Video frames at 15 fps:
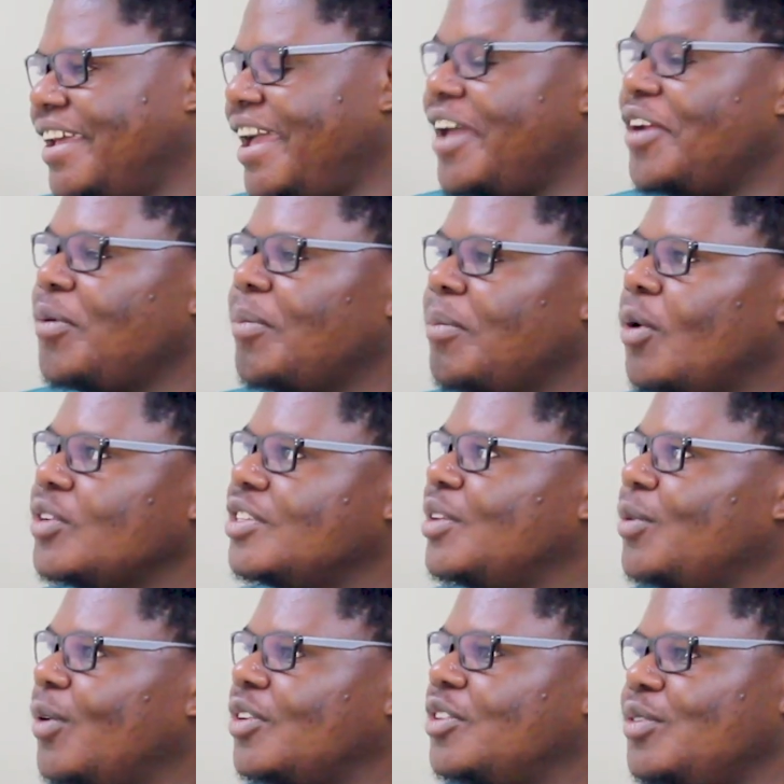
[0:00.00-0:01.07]
I know most of the
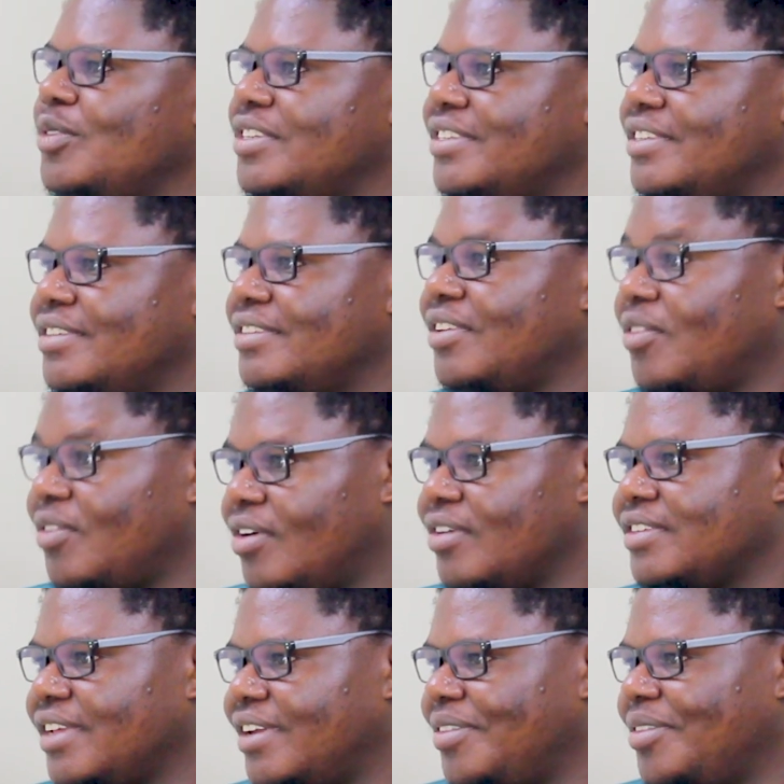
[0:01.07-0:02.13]
world uses the wrong
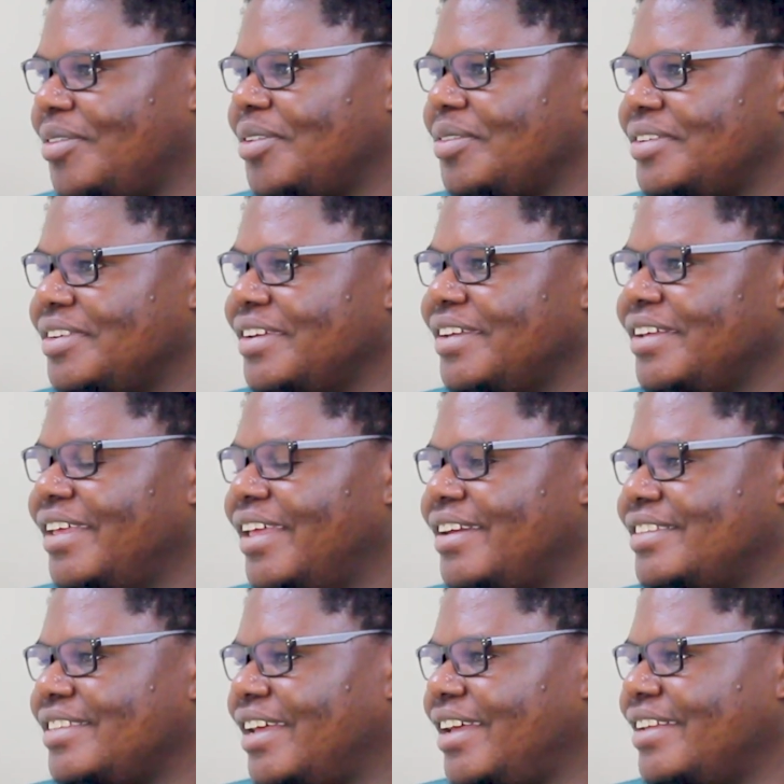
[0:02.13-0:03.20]
side of the road. And
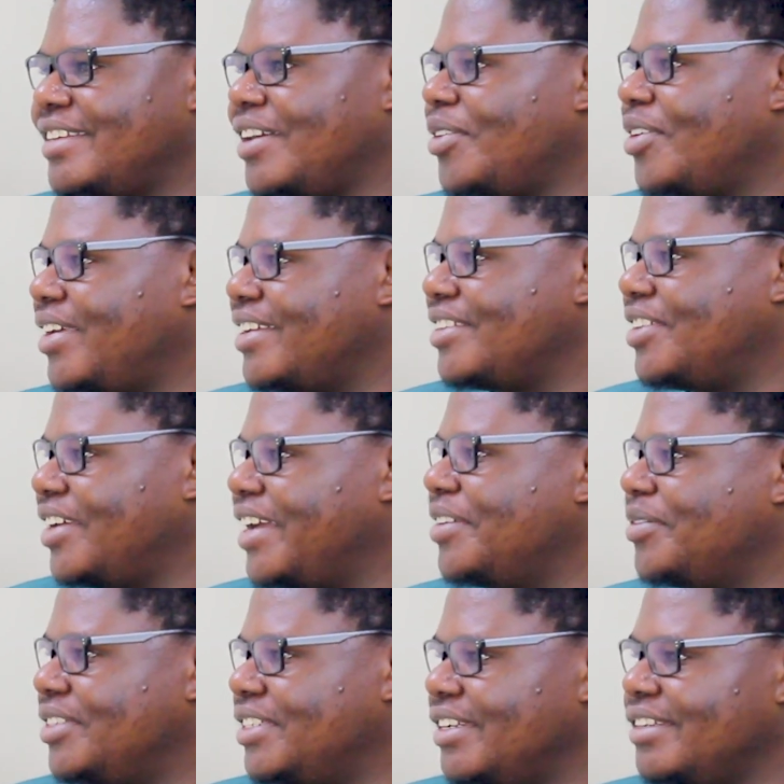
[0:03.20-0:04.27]
it's down on us to kind
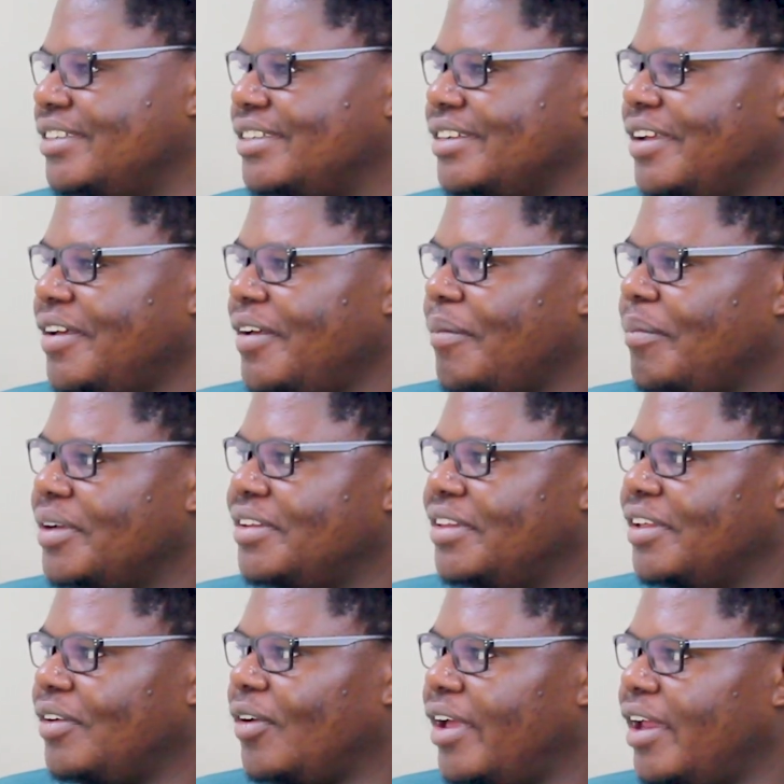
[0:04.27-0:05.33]
of change. But
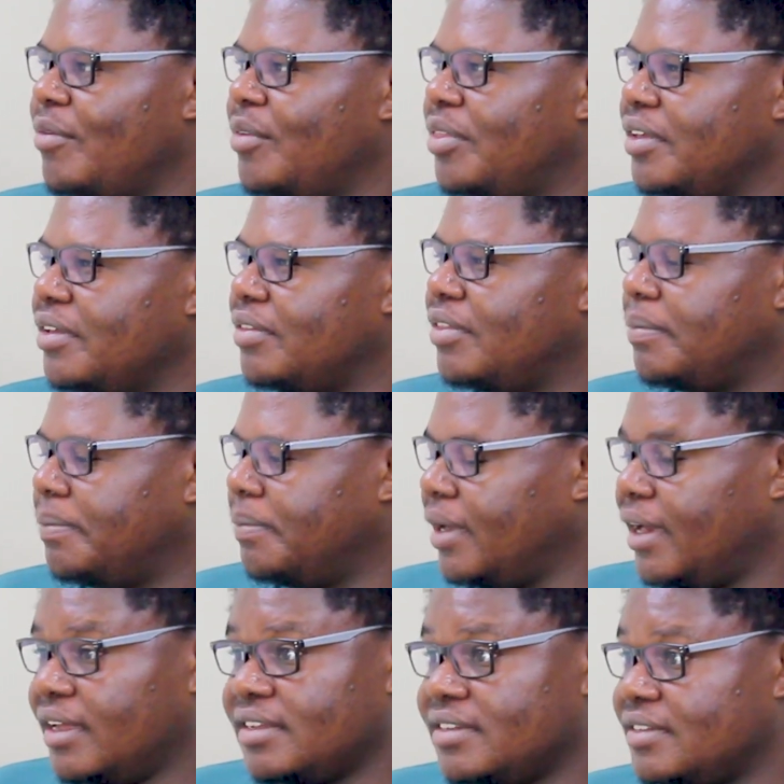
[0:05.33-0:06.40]
the
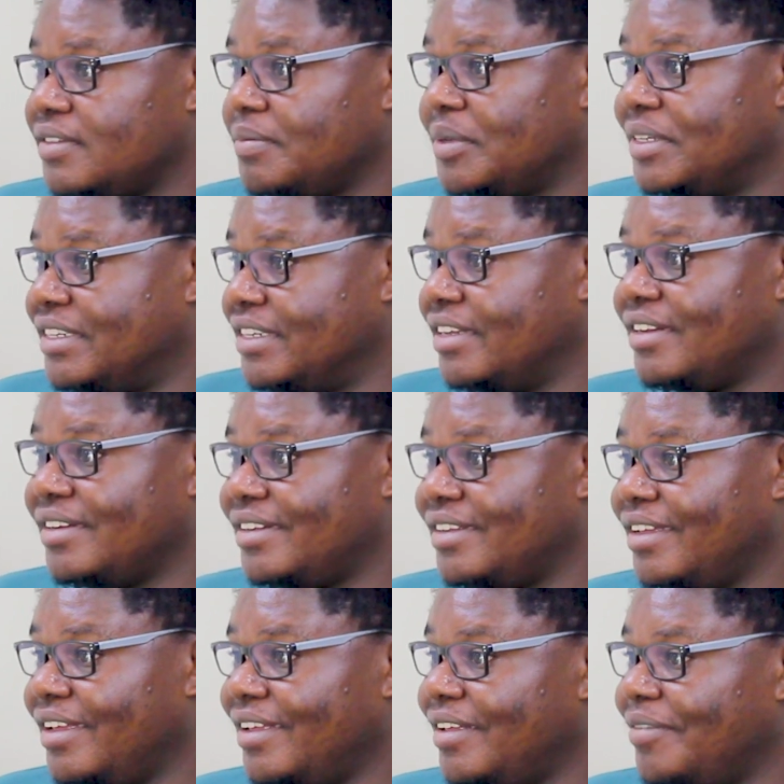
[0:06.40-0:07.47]
plugs particularly,
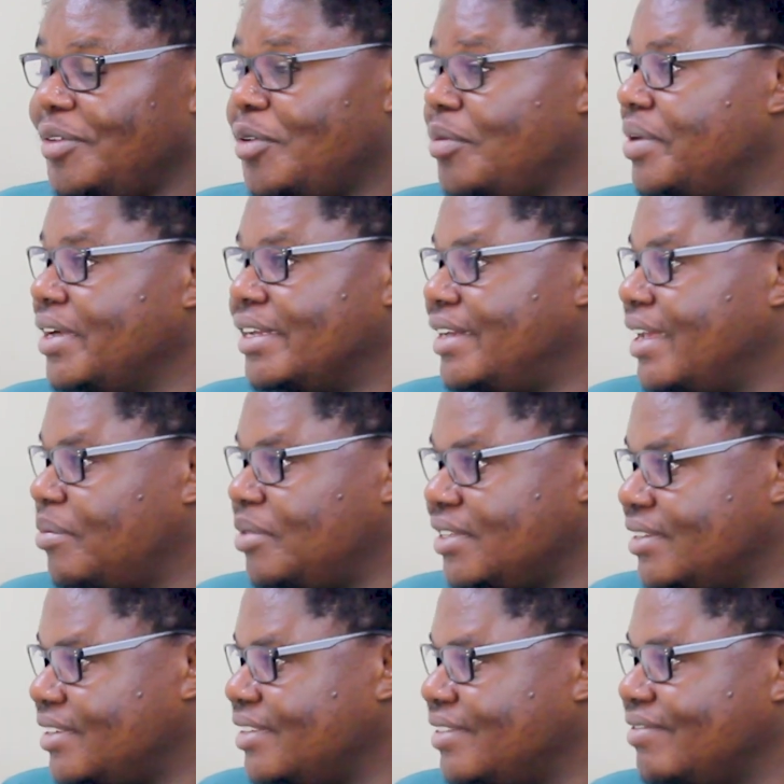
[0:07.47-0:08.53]
if you don't bring
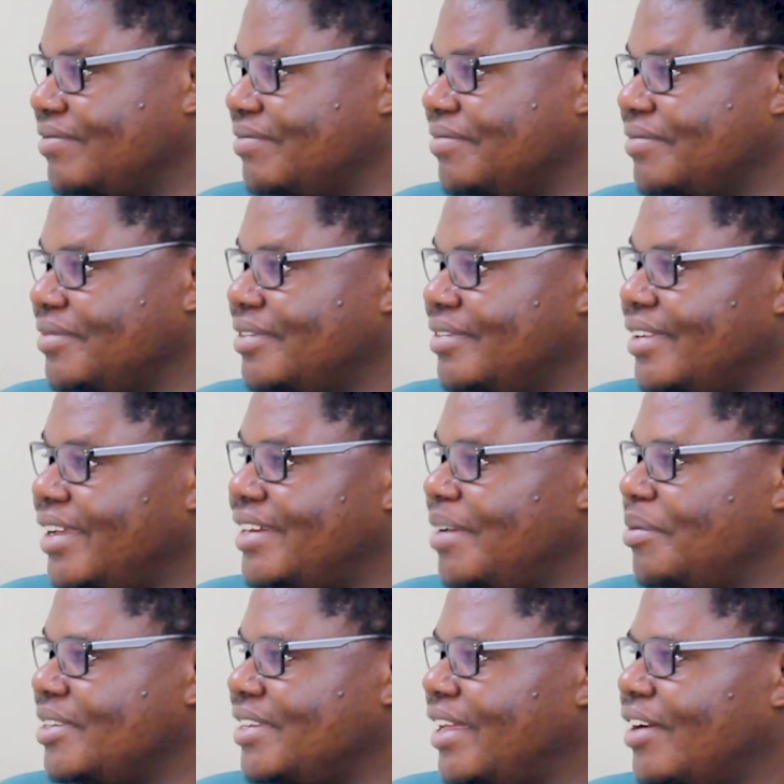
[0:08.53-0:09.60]
adapters
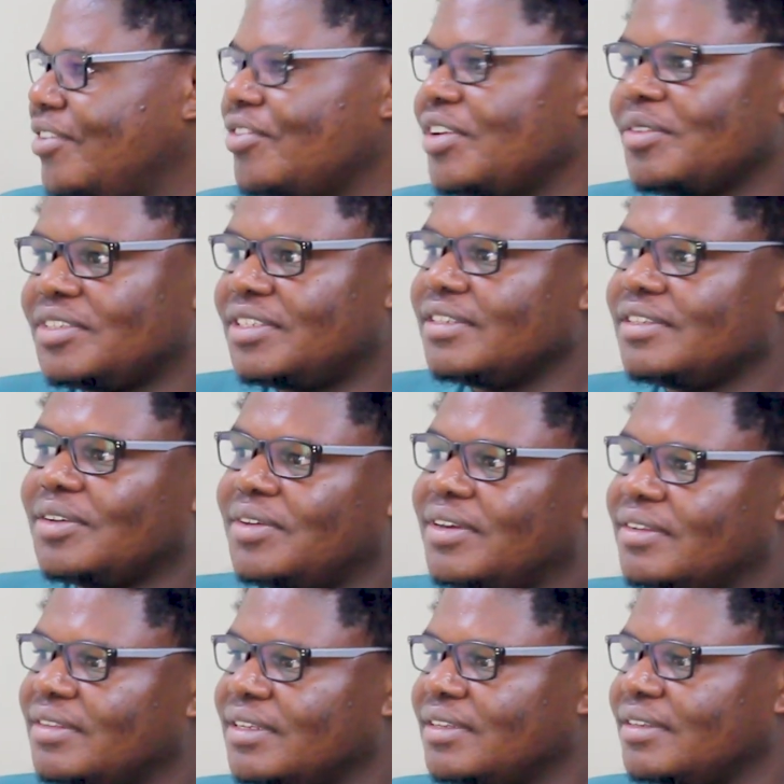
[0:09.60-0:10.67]
are like a real cheat code out there.